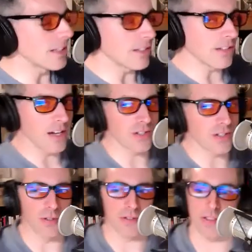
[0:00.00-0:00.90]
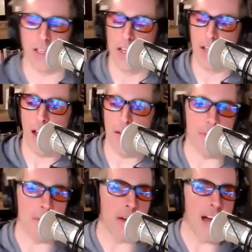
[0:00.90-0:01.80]
Teicholz. I mean,
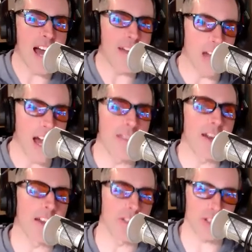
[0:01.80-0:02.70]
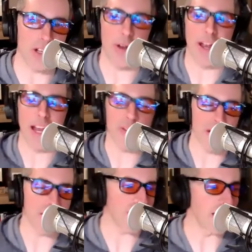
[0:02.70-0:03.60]
people have I've had on the show,
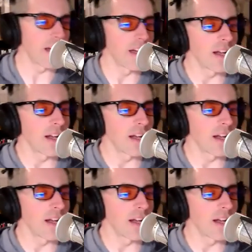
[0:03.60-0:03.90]
Anthony J.